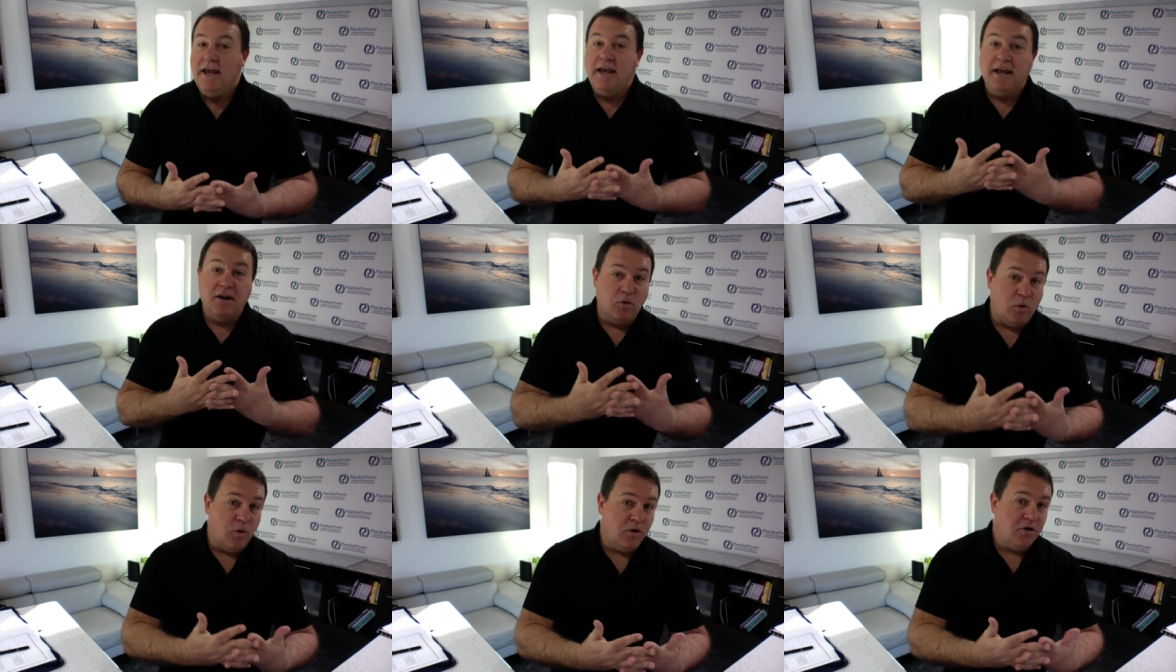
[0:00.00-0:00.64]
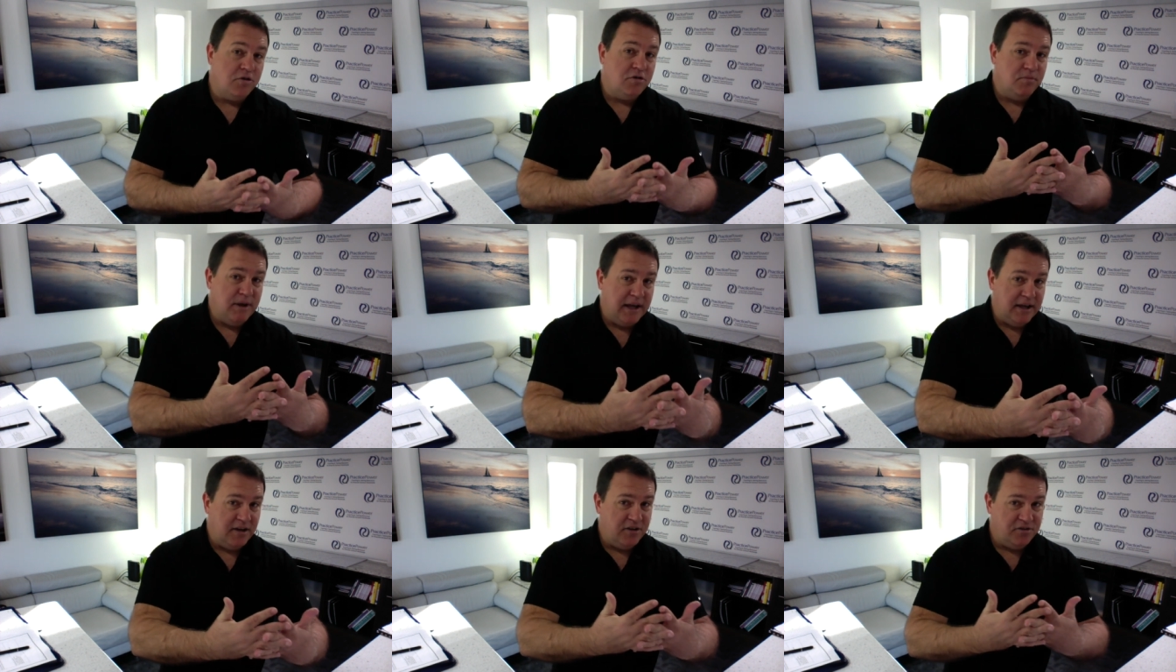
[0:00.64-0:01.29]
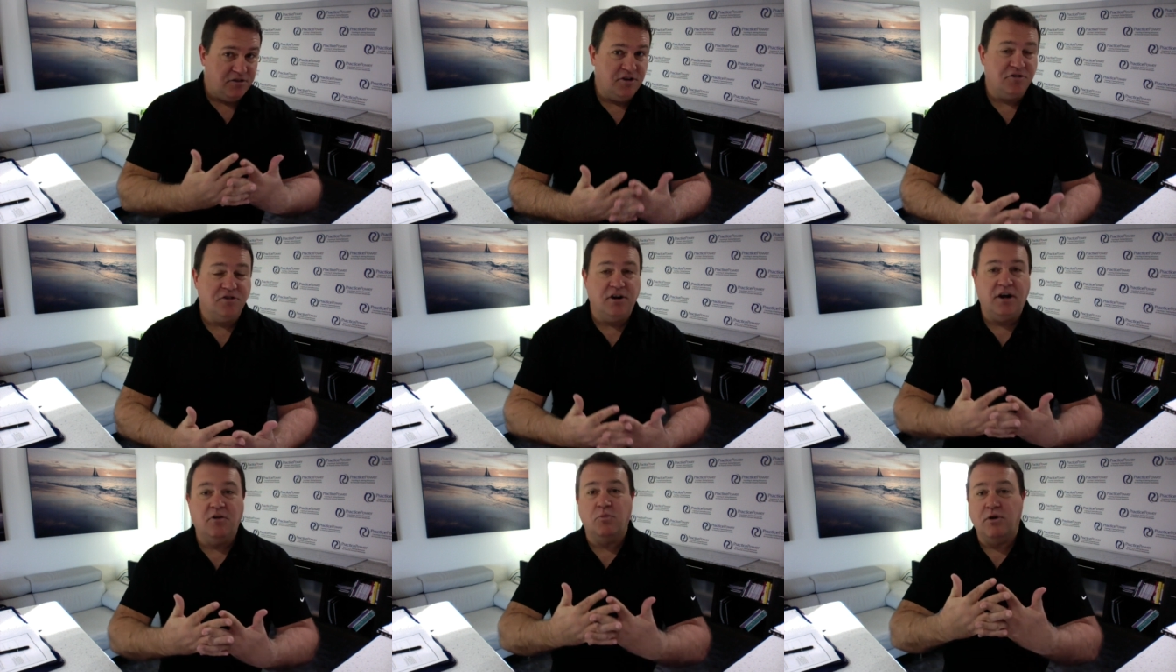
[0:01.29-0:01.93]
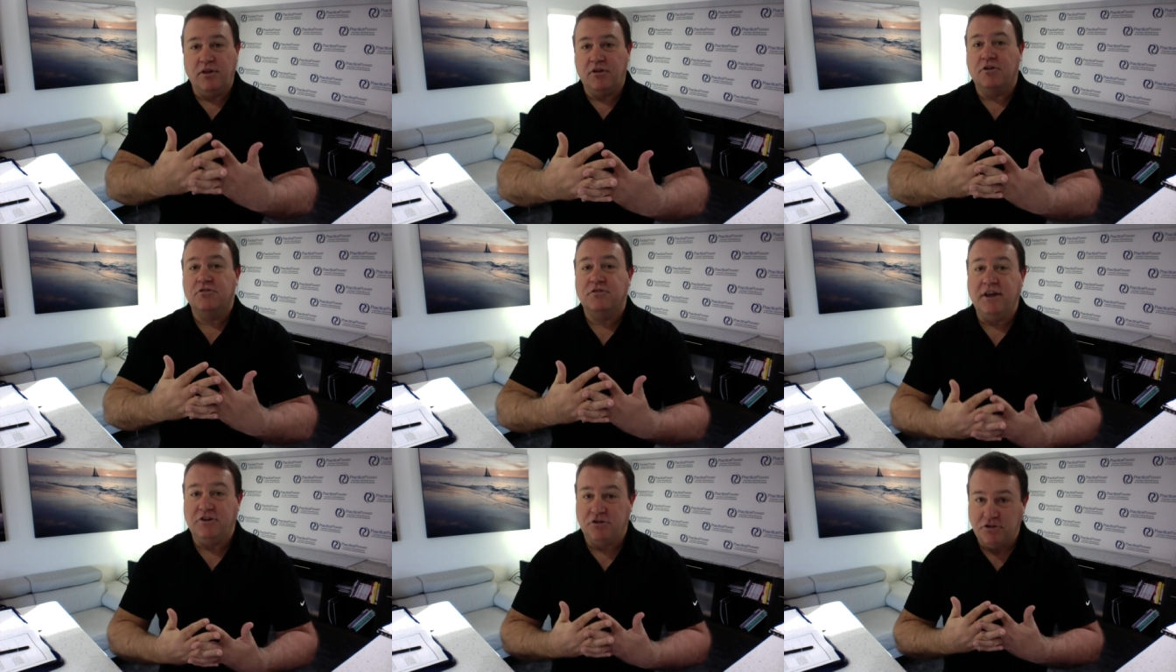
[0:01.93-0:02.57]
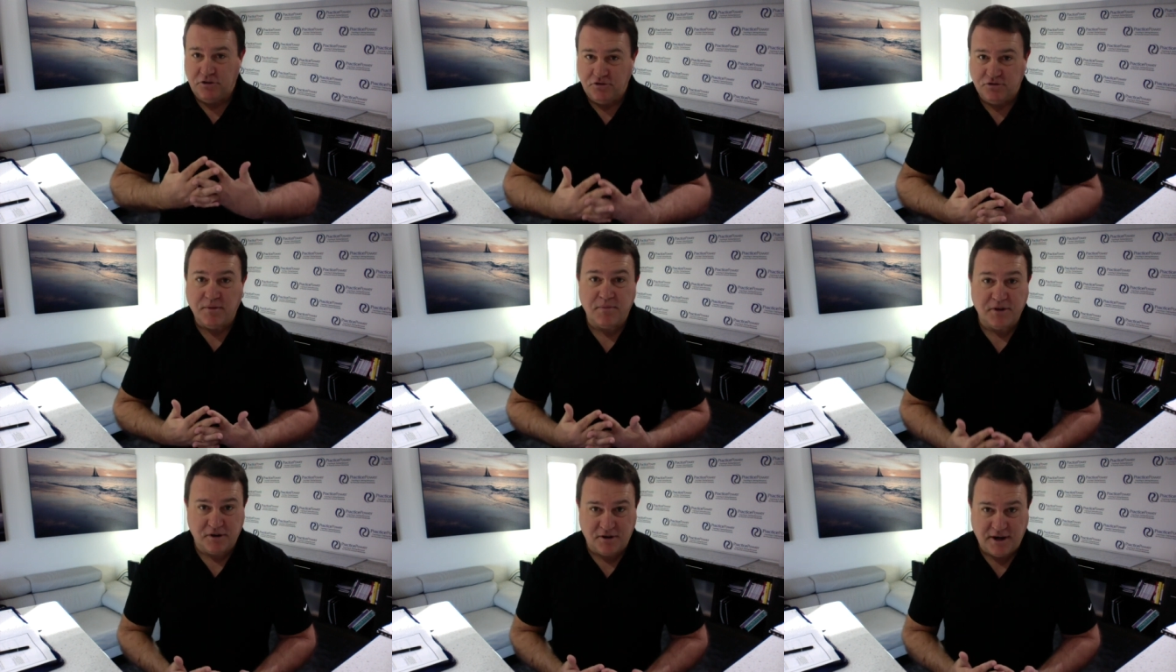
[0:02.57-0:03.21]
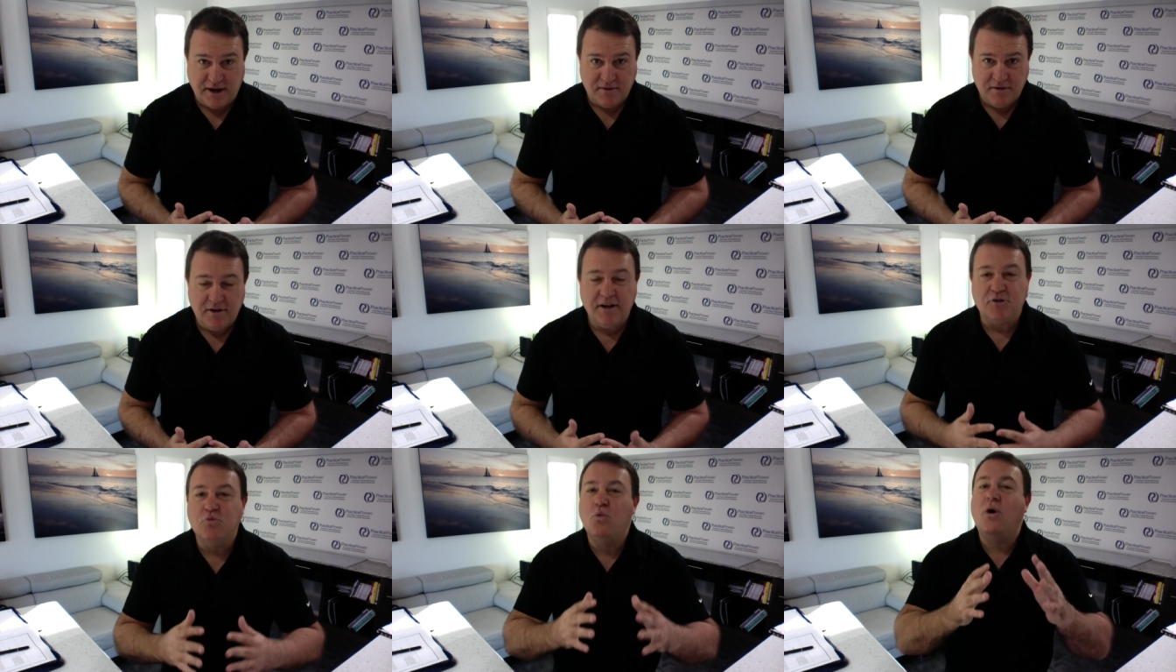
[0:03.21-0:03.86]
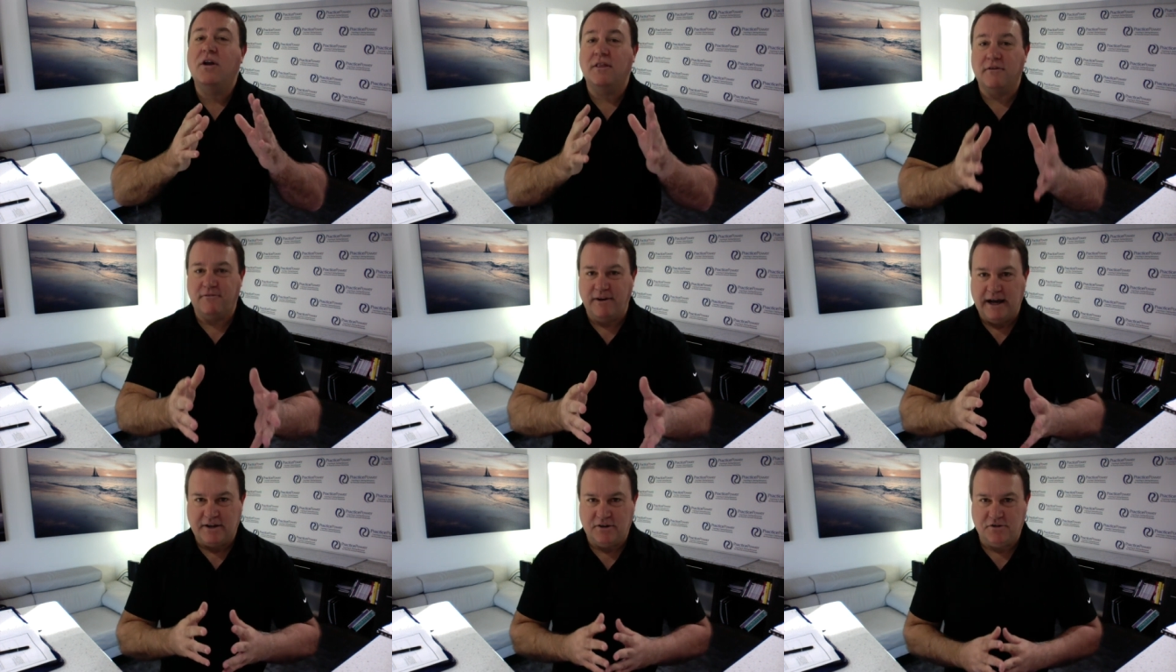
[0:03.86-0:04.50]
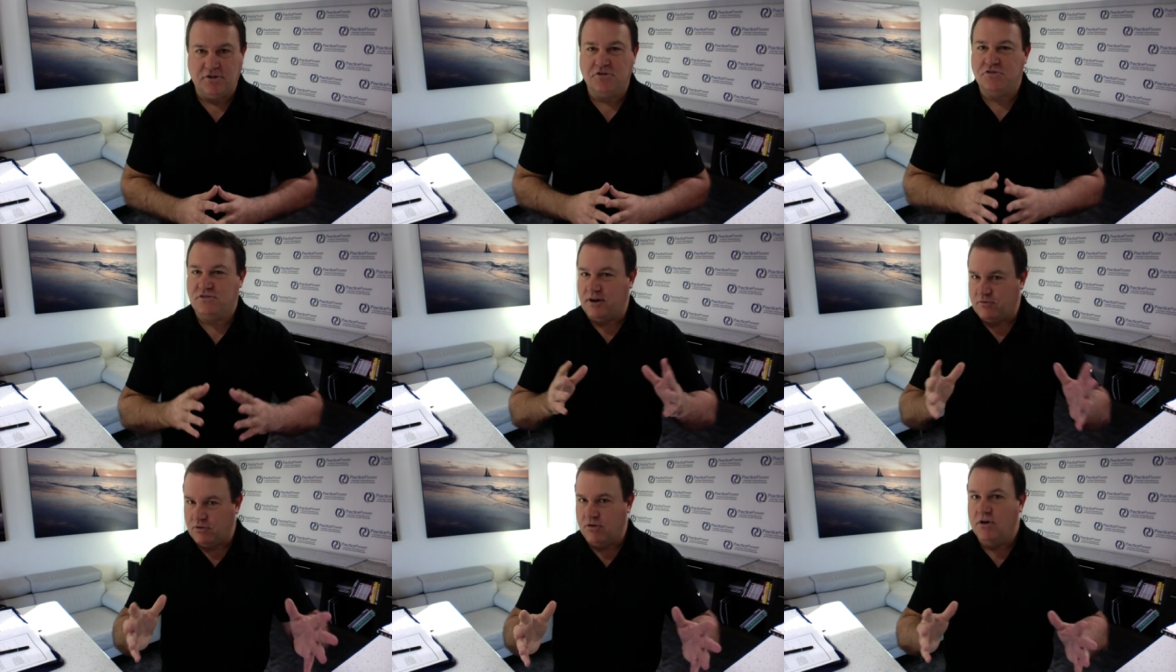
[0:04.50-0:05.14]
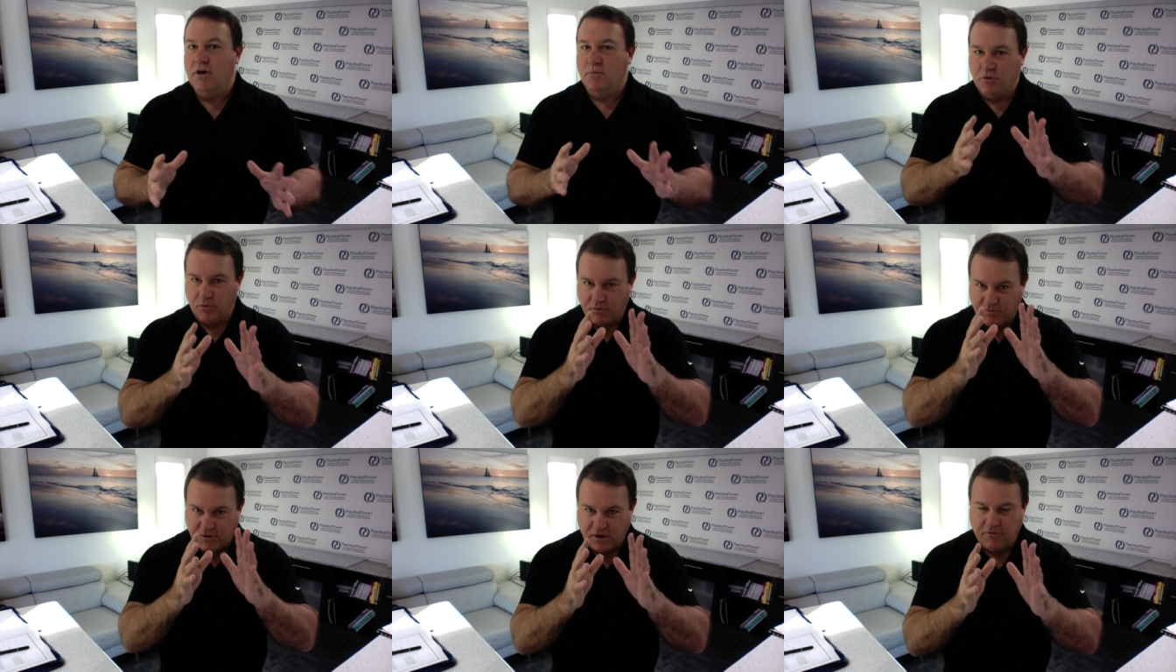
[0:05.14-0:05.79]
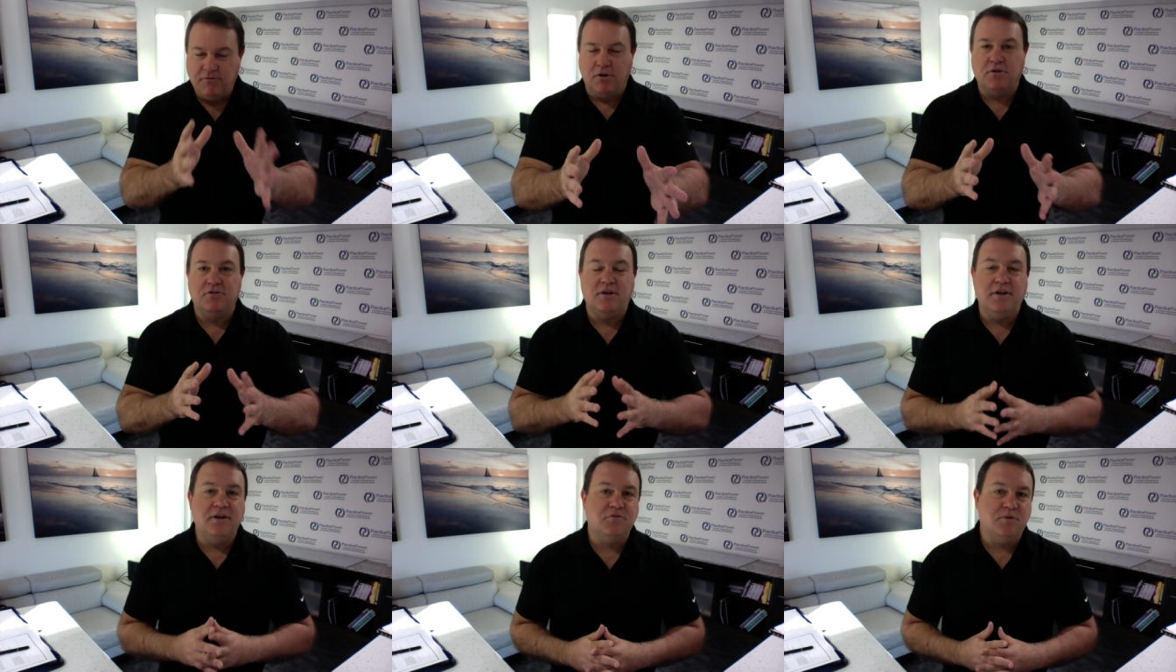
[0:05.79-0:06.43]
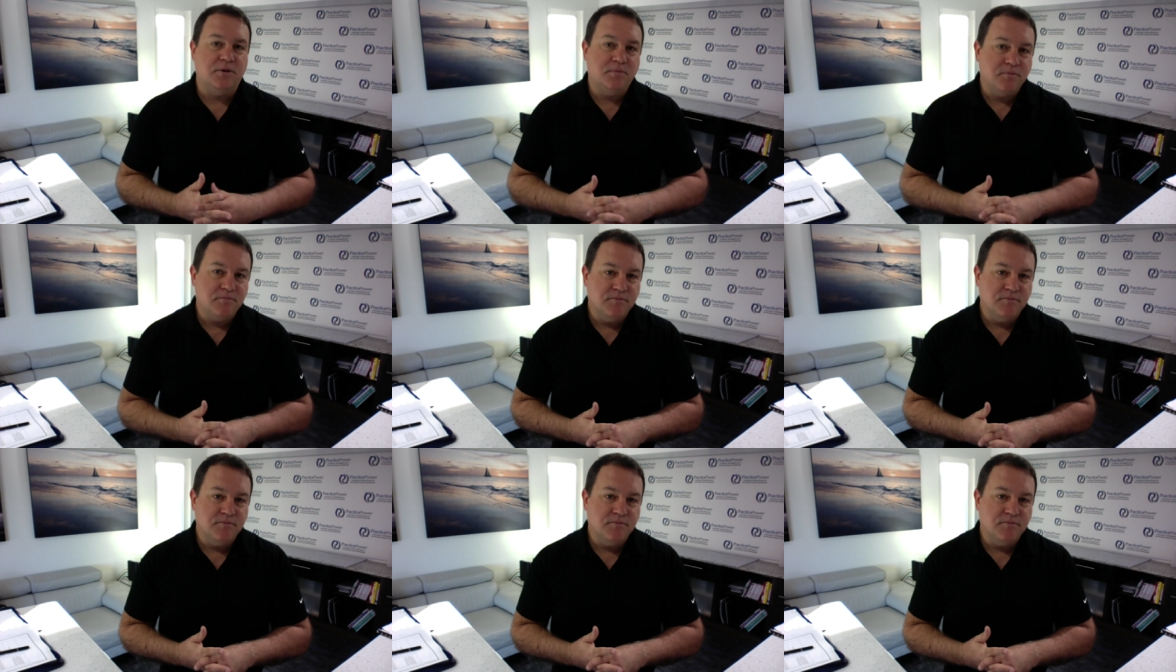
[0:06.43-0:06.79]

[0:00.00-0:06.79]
in order to make a decision on whether they should do something or not. You know, that's one of the factors. There's several, but we're going to focus on this one.